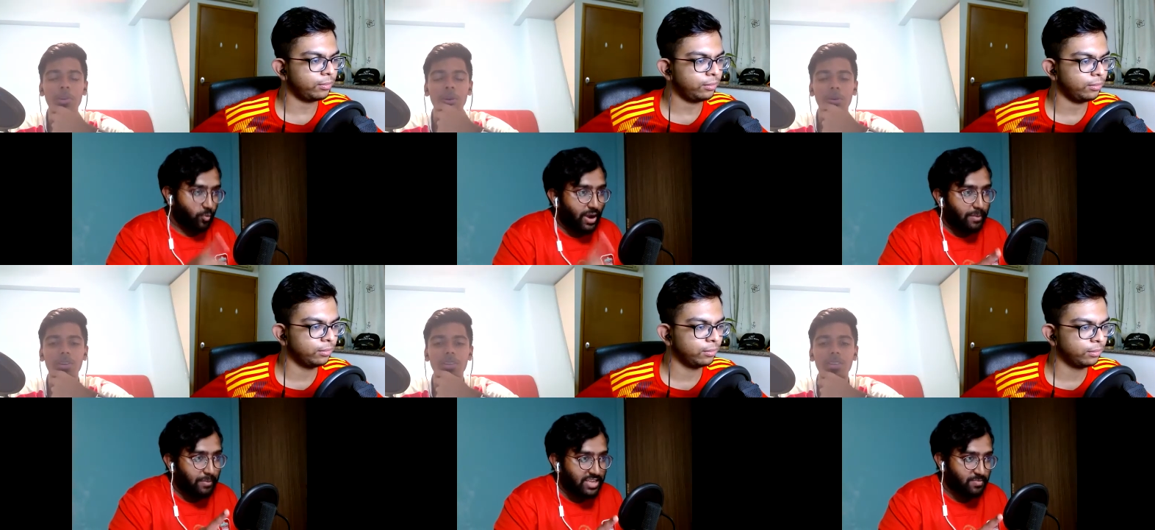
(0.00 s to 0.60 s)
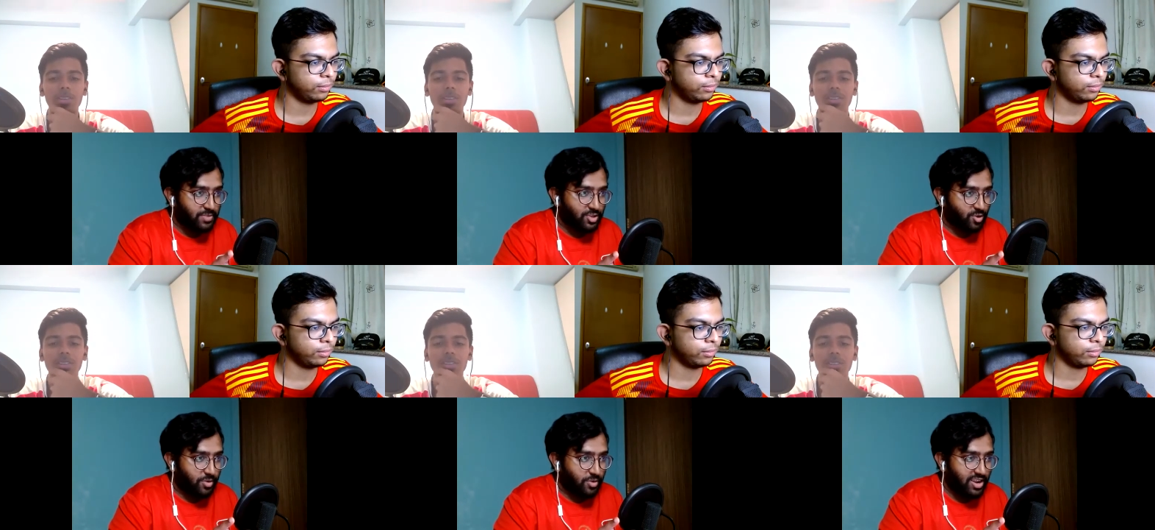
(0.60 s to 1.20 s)
Speaker 1: one bad pit
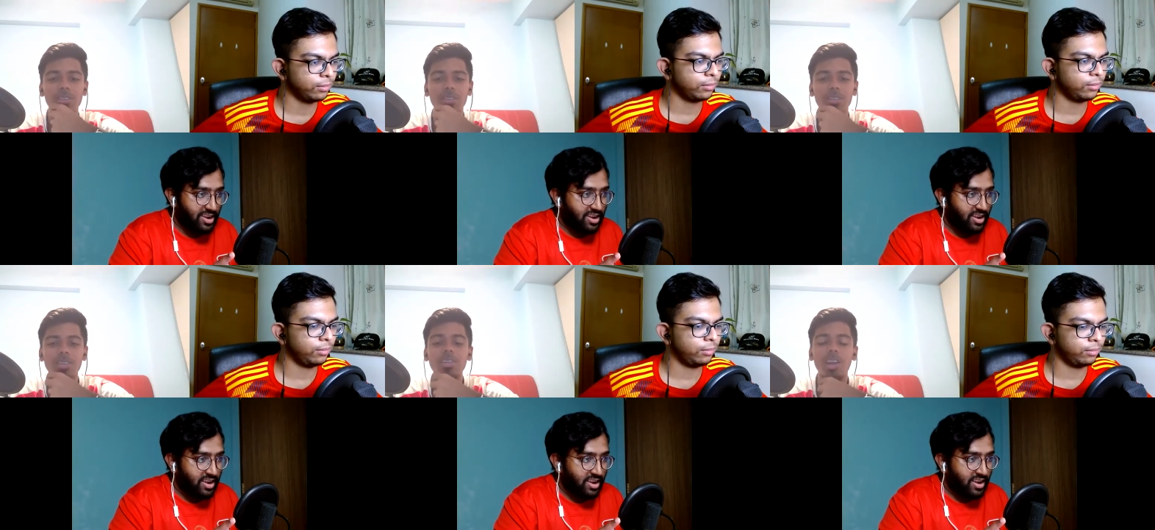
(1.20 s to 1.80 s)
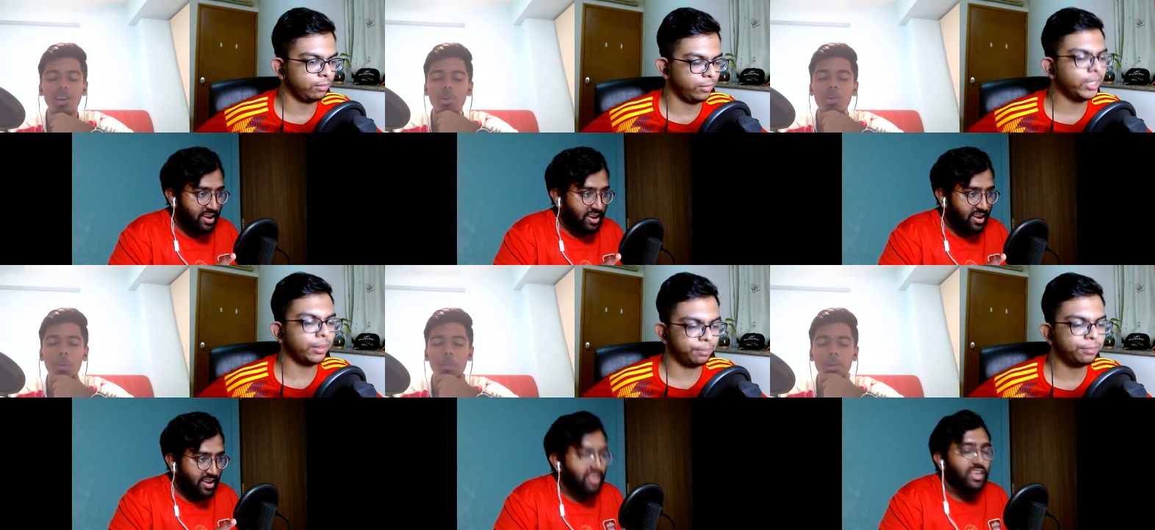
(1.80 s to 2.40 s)
stop, right? Yeah, only
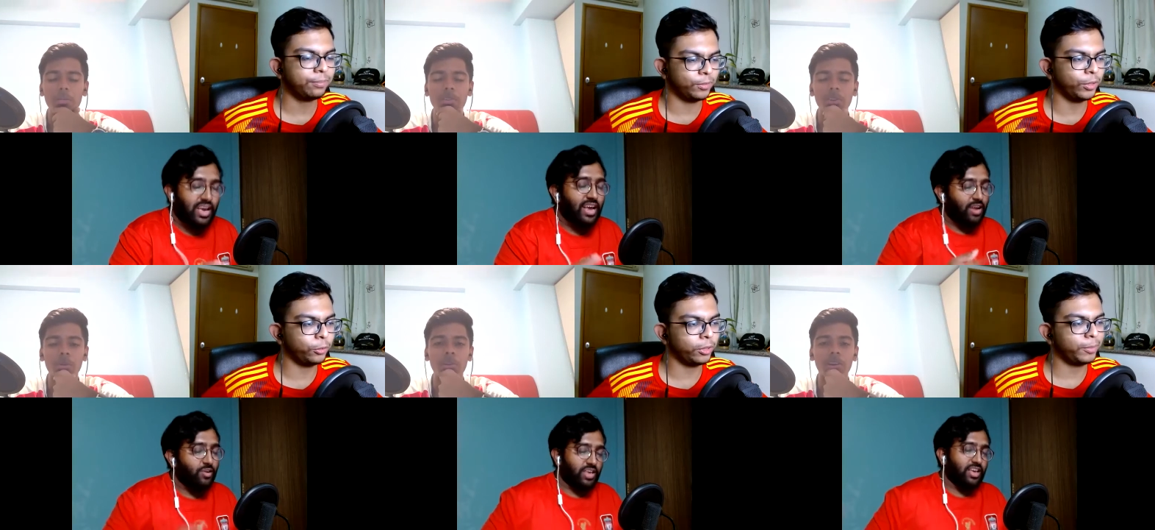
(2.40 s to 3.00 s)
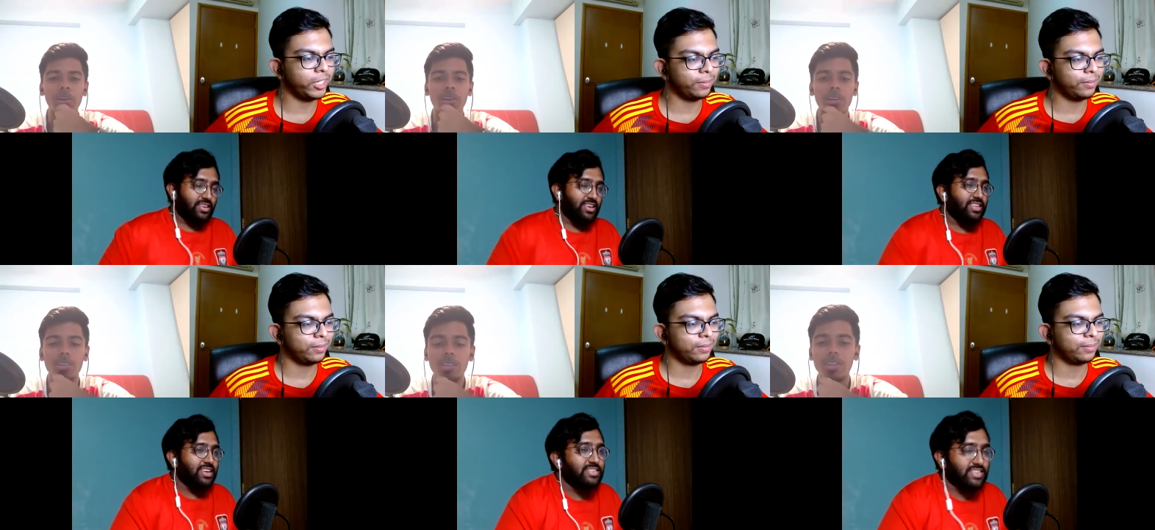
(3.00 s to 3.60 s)
one yeah, bet. Yeah, yeah, okay, yeah, yeah,
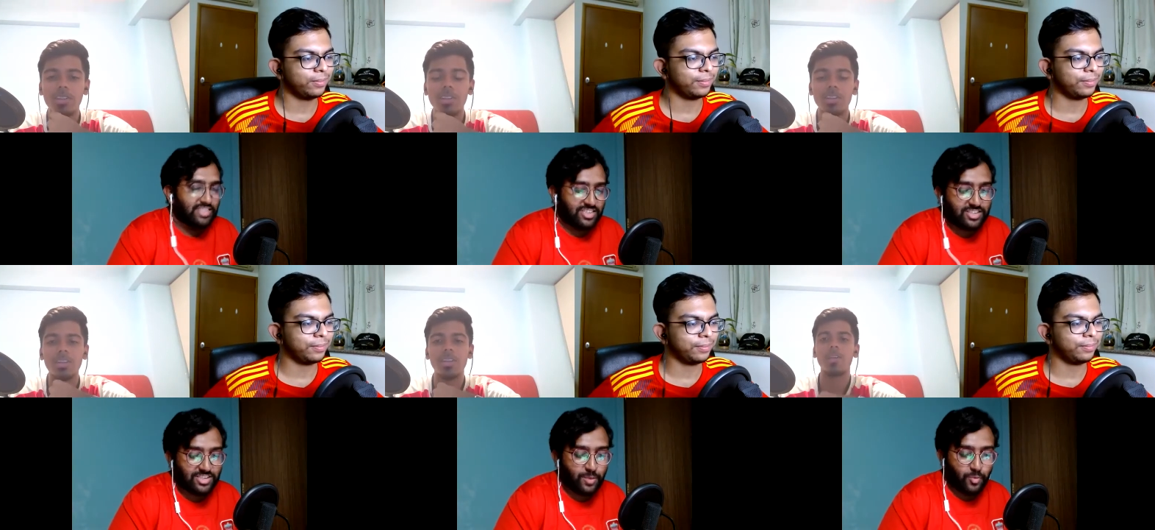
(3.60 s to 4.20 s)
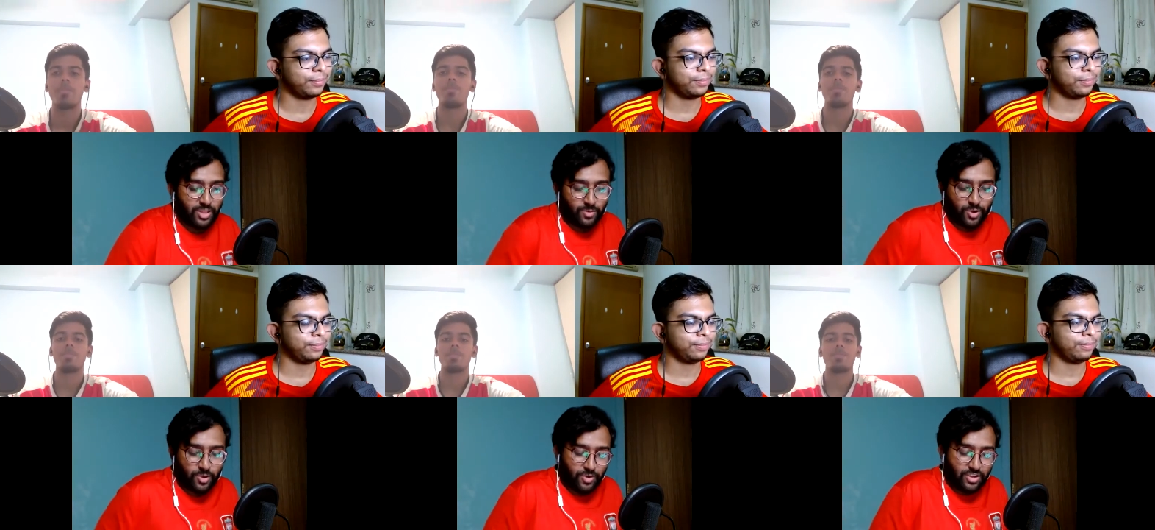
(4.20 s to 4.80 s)
yeah. It's, this, this is the same one that I'm
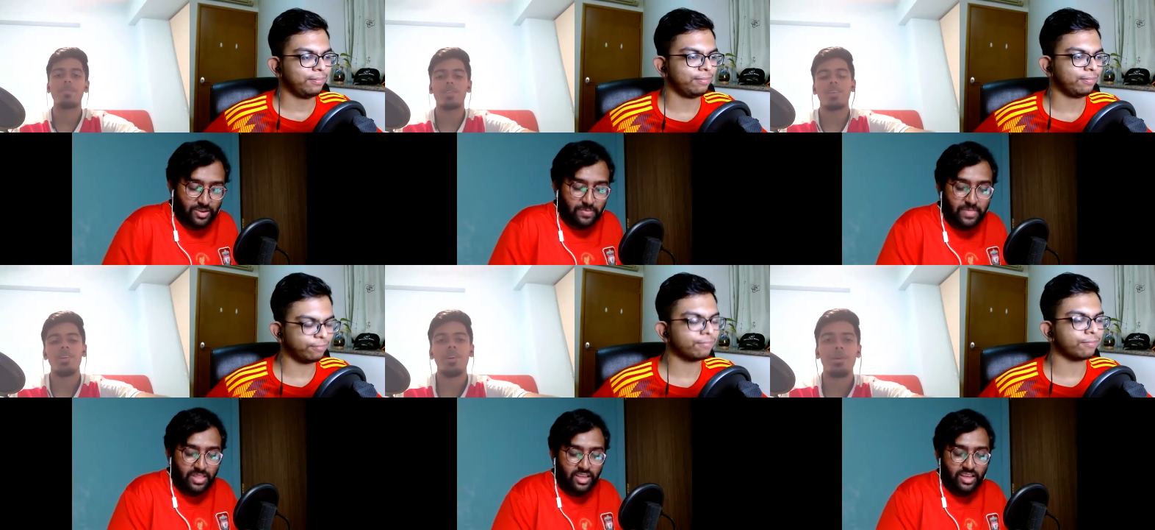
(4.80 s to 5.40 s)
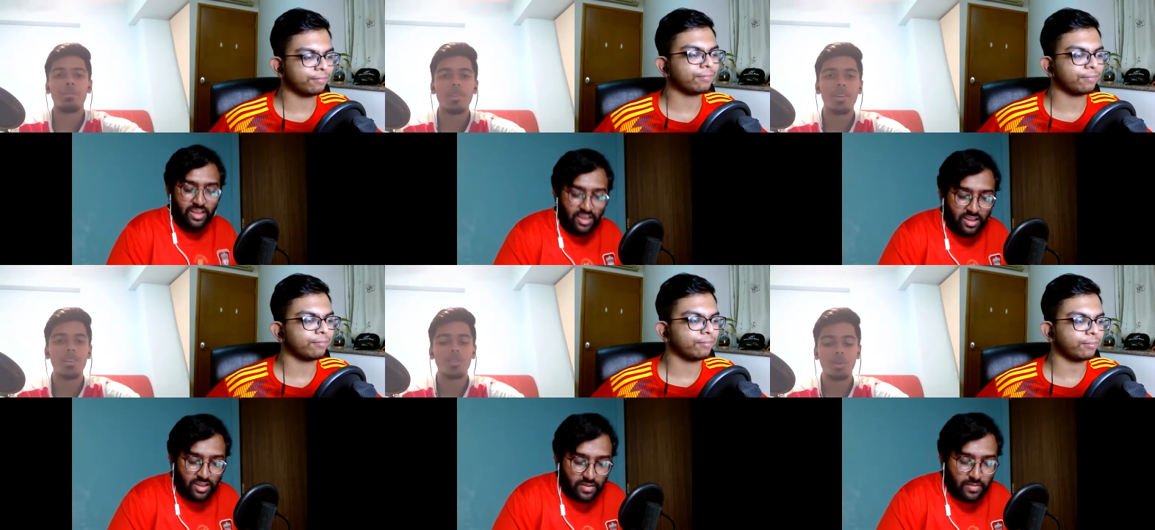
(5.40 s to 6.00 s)
talking about. Yeah.
Speaker 2: Yeah.
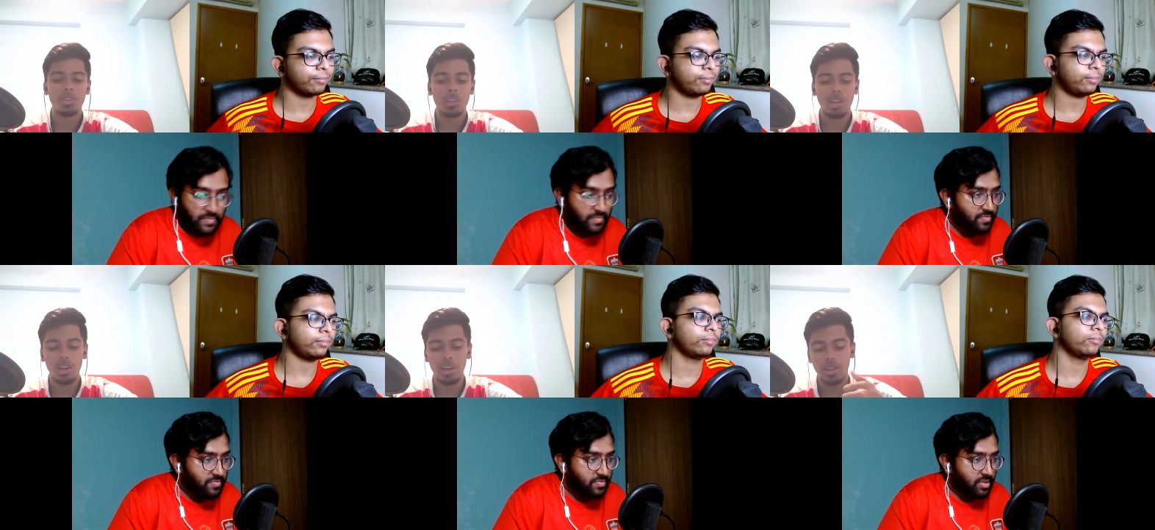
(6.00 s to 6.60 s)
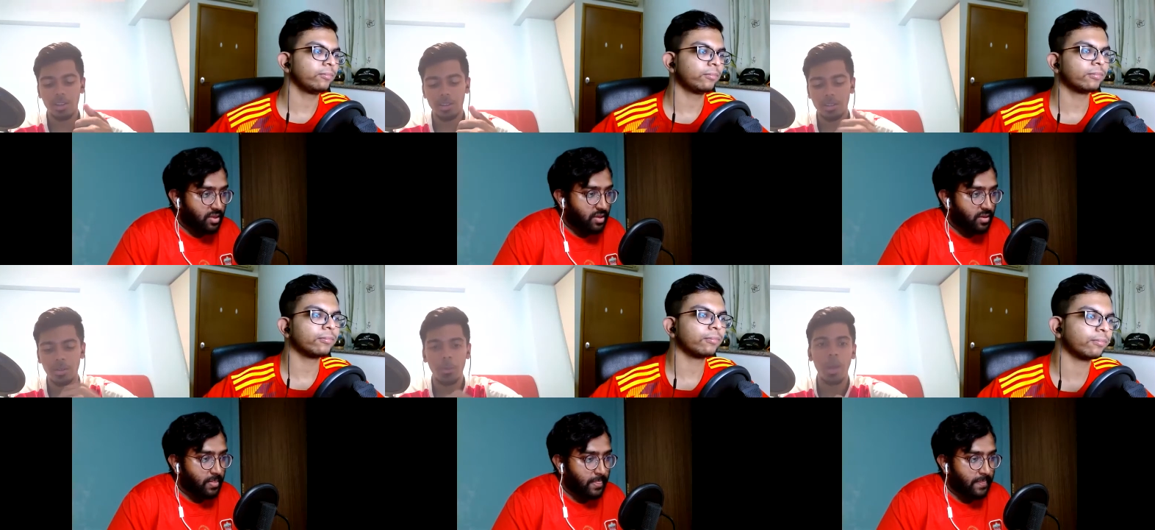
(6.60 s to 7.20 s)
So
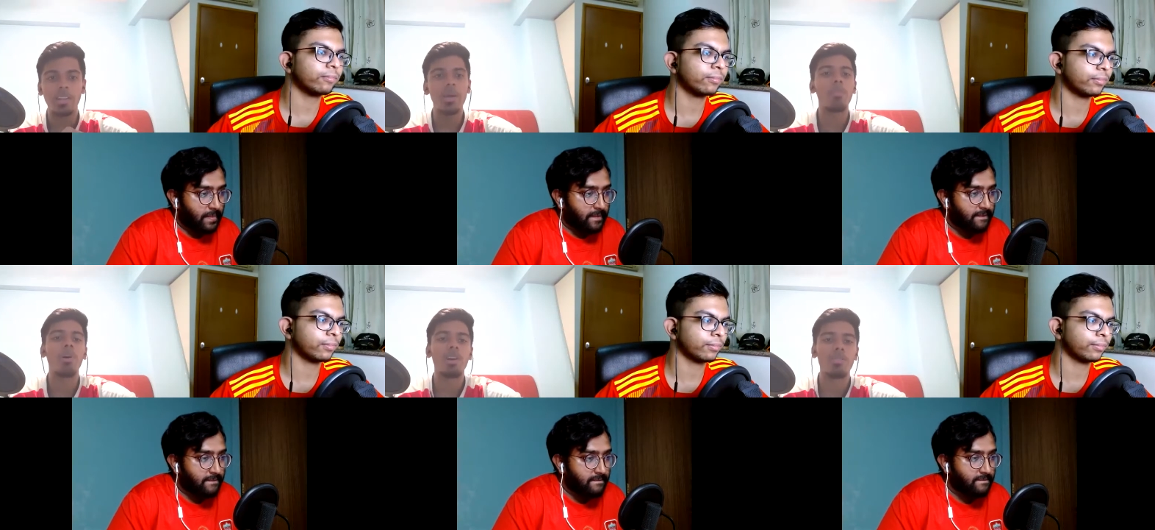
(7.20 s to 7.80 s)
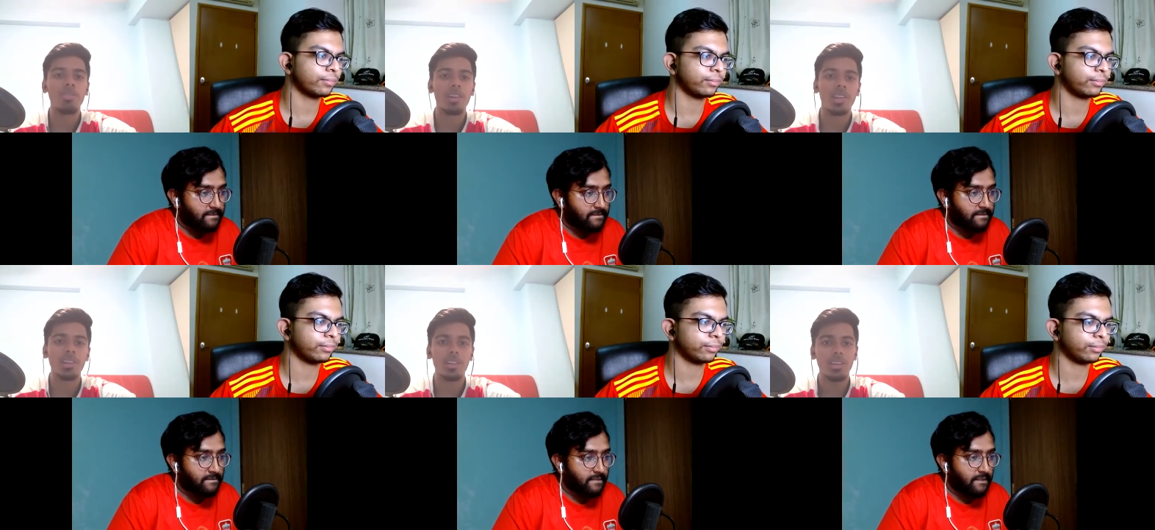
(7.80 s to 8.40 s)
at that point, I felt
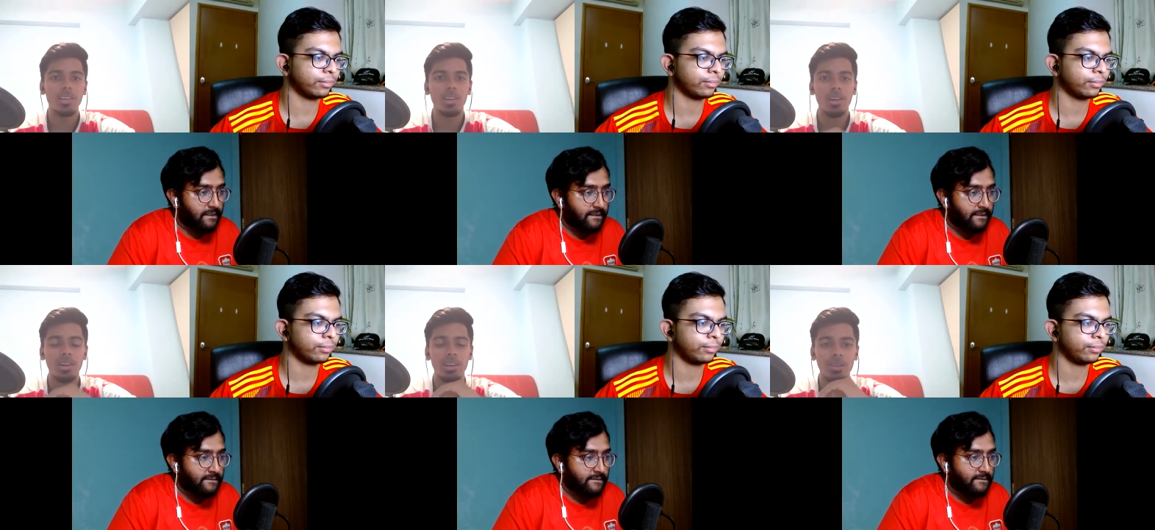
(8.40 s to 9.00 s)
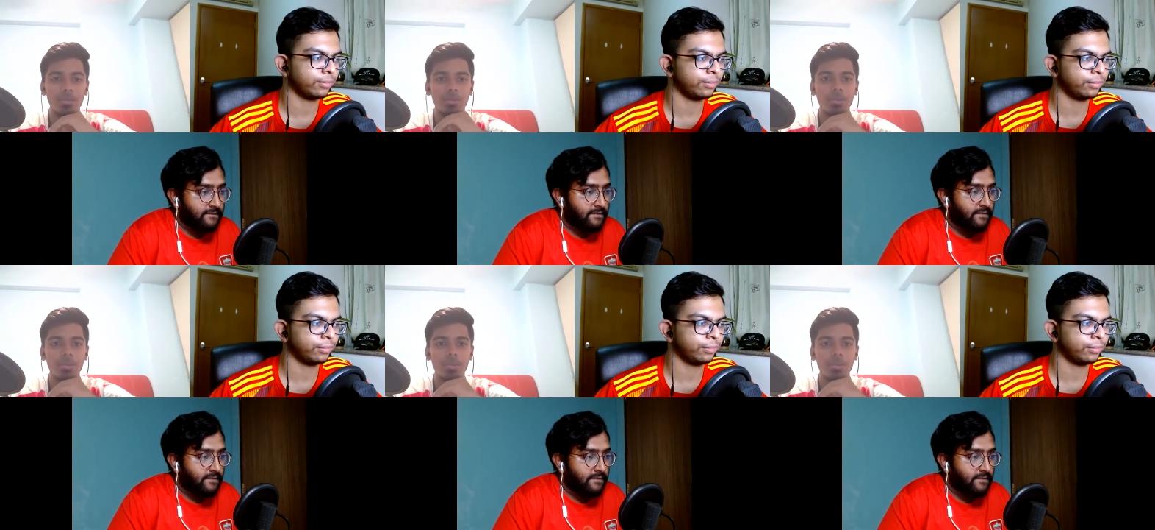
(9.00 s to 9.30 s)
that uh,